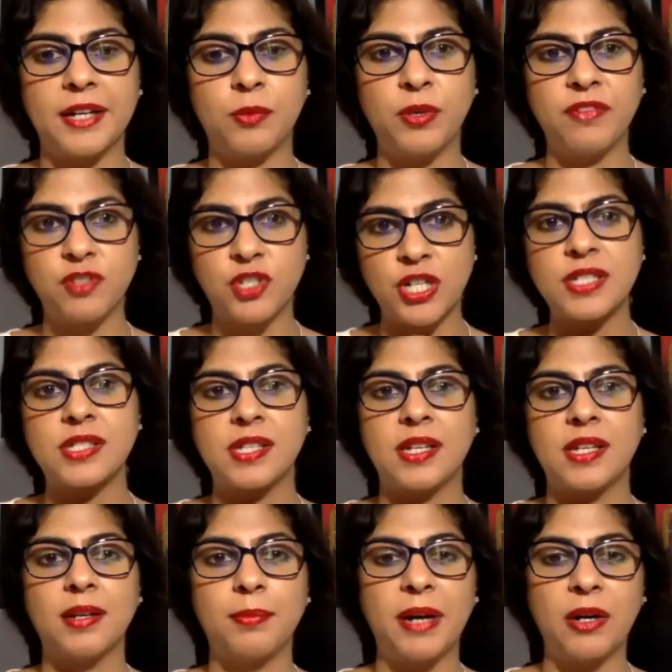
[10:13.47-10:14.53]
We've just seen
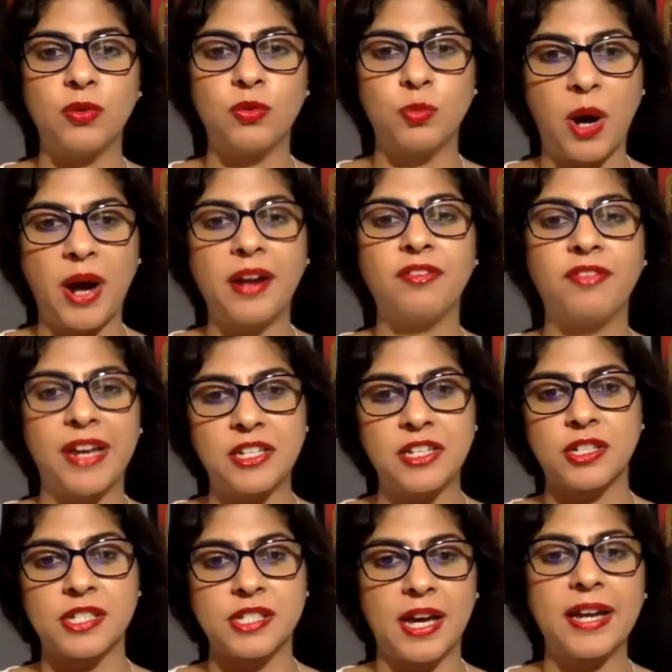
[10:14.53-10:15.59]
about one venture
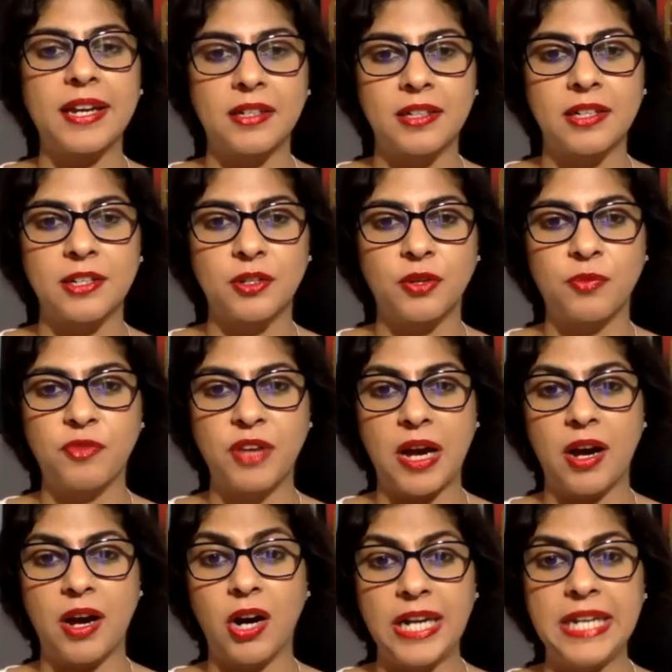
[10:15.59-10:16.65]
cycle.
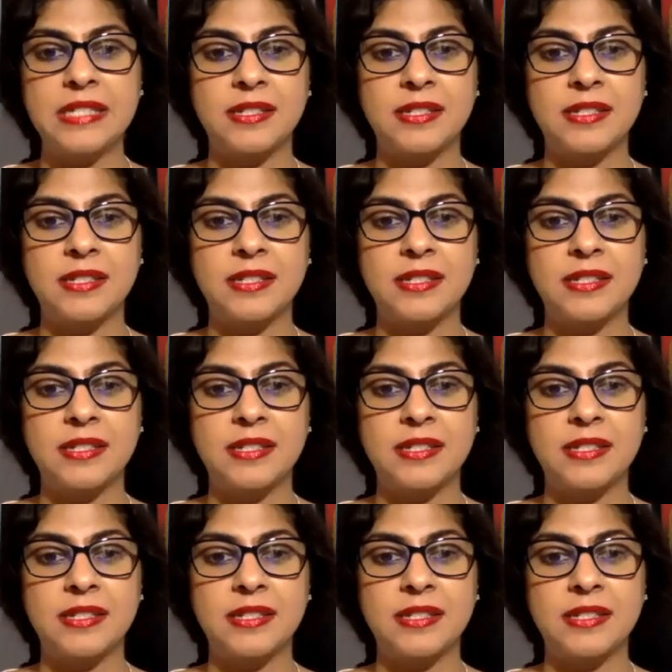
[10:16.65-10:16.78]
Early